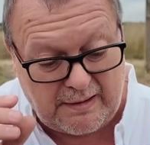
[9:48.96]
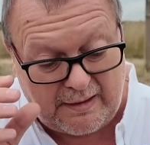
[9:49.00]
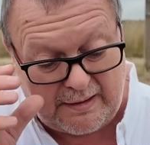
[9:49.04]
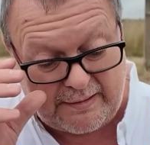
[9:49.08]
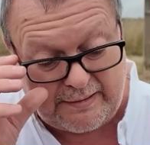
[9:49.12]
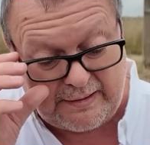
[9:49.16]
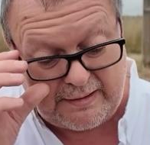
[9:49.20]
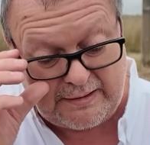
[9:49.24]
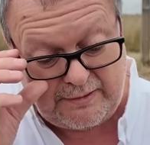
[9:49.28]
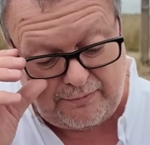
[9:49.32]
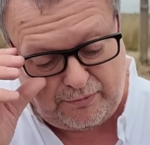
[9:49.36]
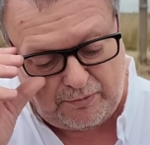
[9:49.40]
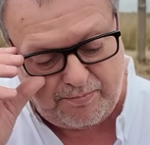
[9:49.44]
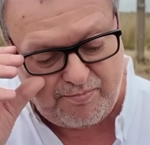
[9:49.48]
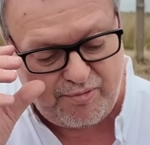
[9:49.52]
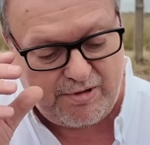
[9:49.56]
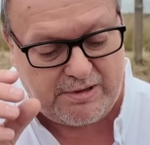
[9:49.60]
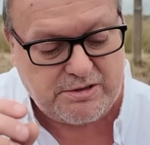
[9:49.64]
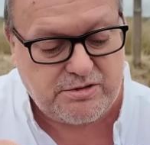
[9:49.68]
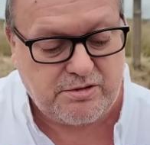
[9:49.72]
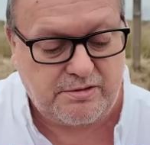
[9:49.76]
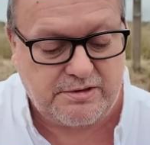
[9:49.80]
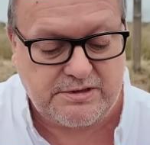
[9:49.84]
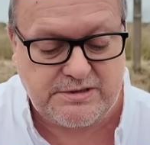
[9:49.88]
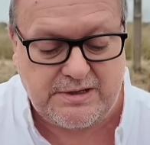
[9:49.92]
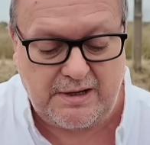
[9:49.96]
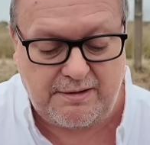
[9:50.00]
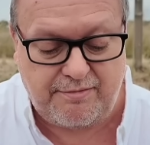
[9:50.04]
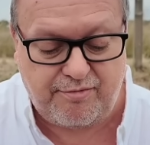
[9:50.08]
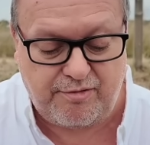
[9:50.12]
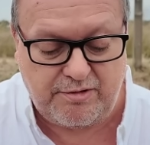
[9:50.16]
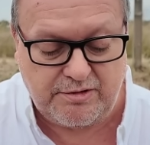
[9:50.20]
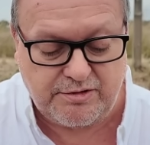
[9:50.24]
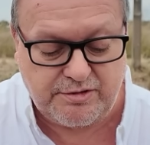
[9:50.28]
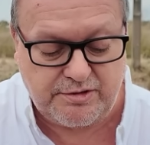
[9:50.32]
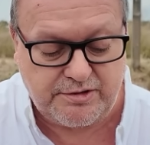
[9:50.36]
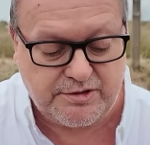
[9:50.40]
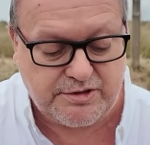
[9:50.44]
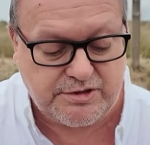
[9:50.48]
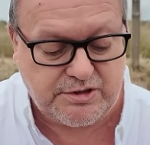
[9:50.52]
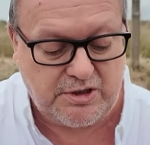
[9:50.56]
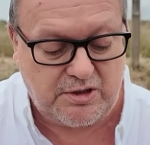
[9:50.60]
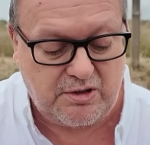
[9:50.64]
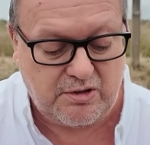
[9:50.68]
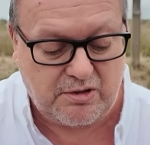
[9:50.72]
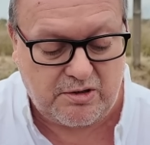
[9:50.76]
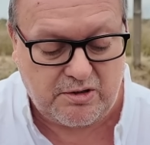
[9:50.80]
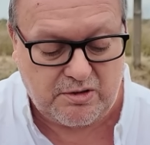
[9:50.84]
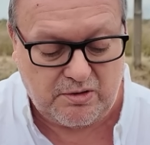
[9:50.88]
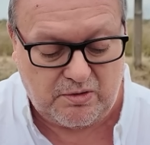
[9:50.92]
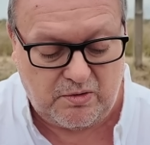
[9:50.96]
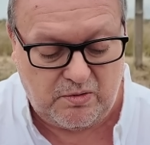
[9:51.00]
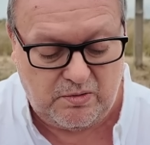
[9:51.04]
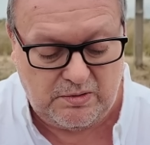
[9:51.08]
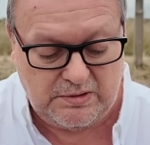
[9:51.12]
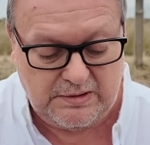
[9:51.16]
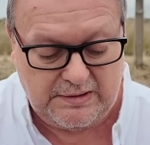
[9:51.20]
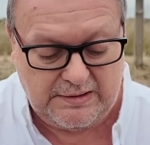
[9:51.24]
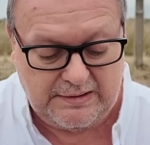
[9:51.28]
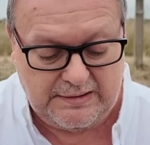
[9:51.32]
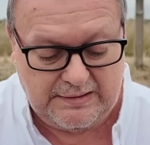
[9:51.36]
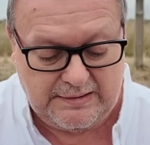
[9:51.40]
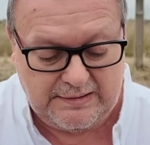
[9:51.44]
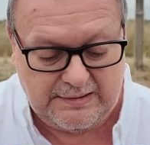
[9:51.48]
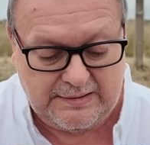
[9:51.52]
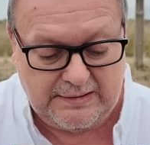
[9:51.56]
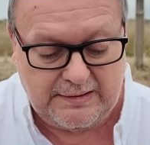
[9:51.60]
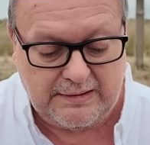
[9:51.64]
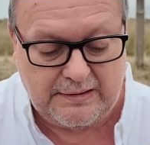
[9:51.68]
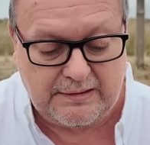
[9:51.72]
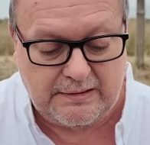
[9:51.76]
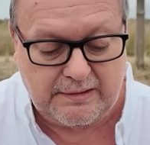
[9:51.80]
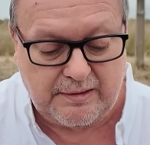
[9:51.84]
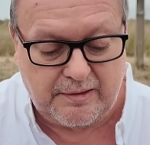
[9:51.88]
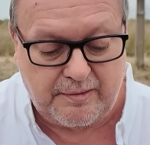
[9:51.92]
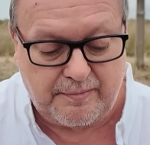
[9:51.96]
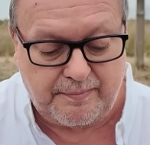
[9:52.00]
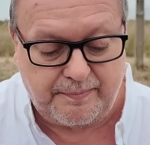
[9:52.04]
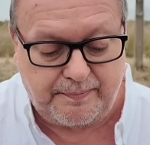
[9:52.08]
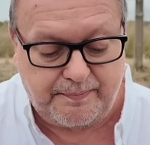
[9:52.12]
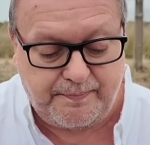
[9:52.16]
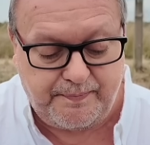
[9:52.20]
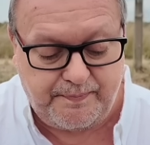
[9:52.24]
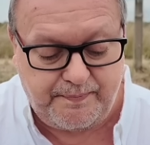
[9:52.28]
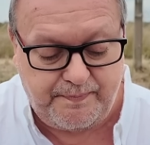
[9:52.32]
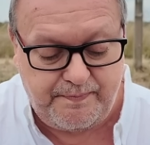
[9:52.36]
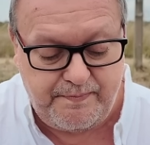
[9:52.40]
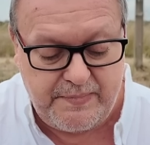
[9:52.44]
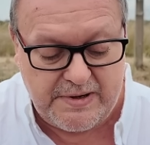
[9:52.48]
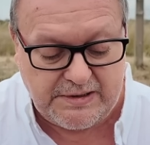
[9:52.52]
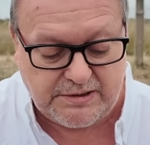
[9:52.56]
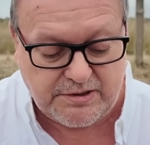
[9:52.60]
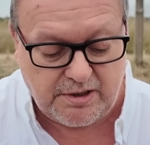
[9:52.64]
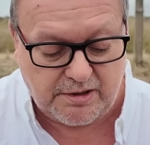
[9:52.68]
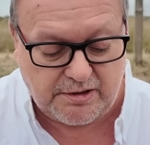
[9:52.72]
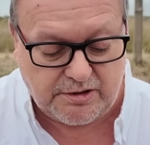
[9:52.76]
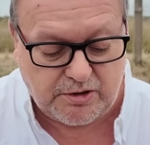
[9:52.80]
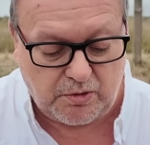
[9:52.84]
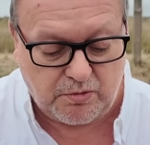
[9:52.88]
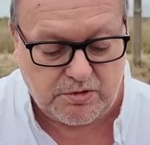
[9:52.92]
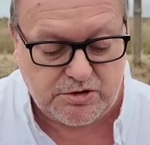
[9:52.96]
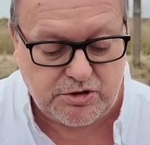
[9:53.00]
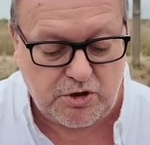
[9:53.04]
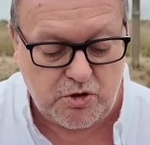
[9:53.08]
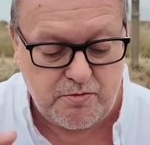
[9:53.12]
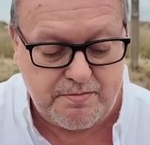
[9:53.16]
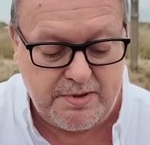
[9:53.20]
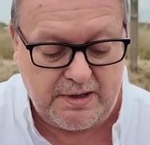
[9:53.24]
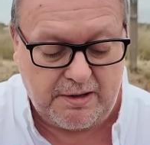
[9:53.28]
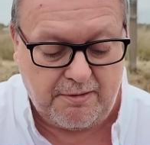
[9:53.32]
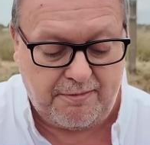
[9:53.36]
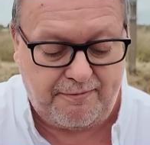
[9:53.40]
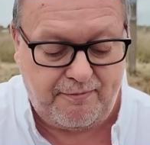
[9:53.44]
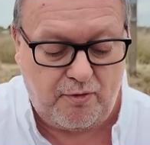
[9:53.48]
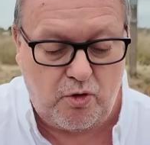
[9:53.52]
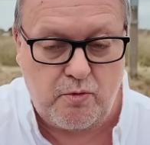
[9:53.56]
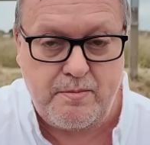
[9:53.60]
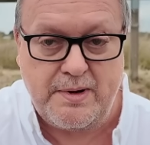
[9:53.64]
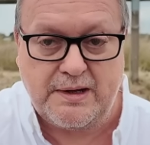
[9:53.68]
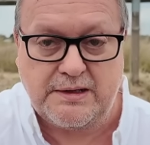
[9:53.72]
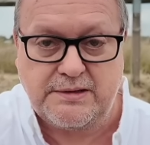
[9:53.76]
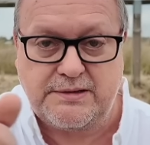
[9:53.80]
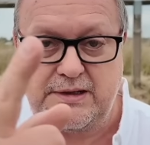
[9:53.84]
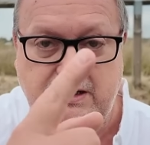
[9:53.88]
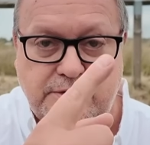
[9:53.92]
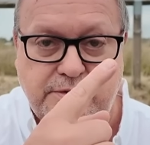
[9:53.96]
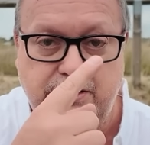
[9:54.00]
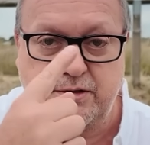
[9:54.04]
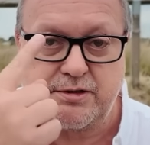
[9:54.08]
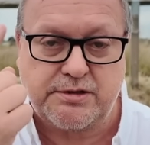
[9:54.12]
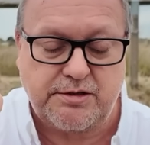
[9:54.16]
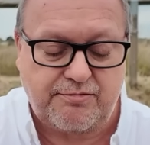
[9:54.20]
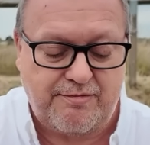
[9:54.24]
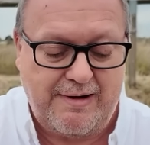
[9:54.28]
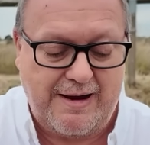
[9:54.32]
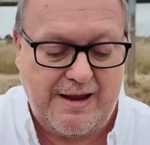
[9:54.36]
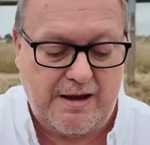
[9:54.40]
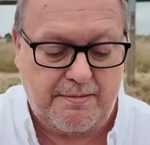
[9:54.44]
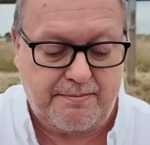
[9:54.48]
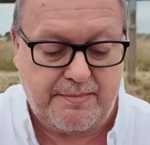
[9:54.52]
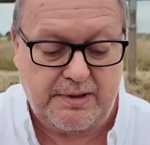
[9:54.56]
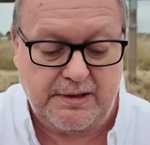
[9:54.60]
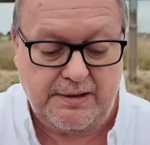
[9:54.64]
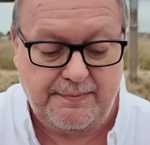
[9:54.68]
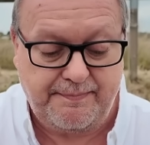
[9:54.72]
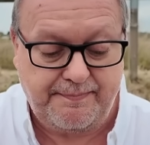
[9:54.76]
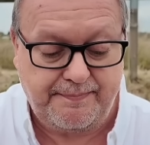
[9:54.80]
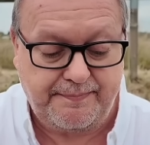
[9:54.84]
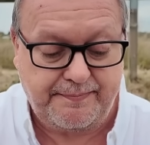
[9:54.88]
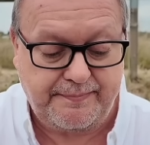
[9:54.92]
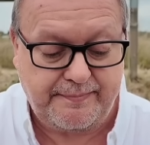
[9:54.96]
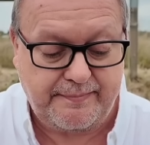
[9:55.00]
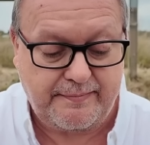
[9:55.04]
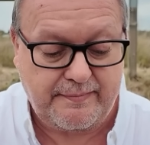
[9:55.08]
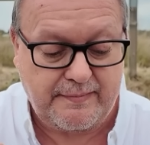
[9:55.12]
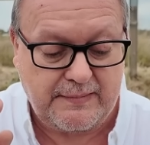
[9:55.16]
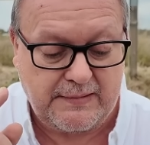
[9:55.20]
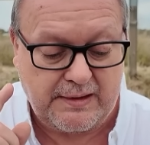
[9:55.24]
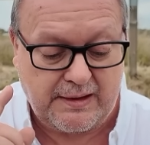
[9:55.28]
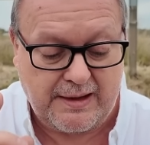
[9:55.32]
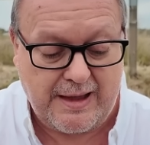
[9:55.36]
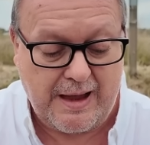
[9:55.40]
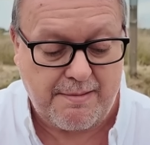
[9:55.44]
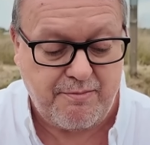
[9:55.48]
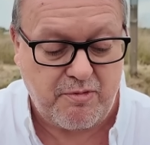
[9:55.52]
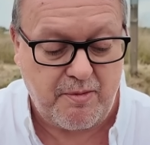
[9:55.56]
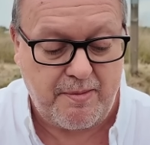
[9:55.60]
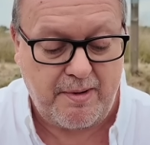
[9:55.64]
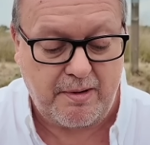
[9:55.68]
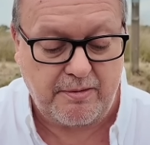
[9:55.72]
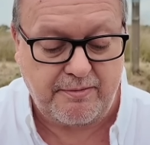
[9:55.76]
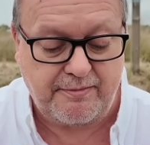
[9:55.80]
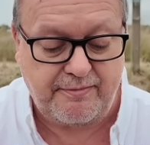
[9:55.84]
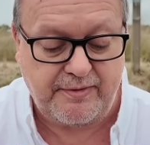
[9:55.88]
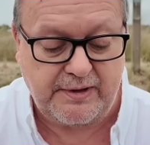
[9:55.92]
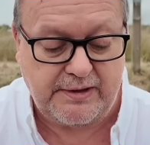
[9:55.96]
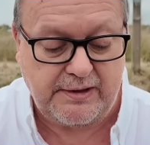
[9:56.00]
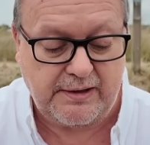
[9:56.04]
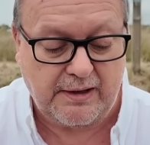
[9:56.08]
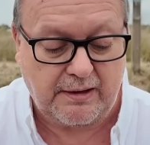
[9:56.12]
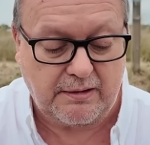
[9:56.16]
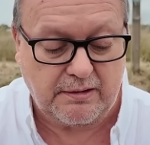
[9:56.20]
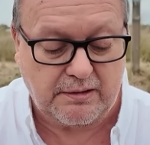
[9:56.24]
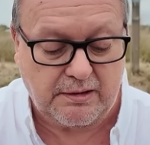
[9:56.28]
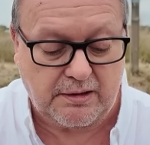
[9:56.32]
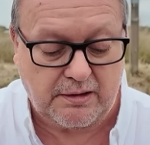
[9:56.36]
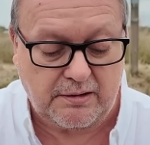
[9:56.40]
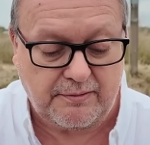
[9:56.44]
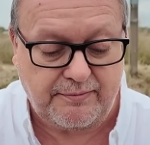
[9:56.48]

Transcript: and then if you press on, say for instance, circle, this will do 2 meter, 4 meter distance around me, camera mode video.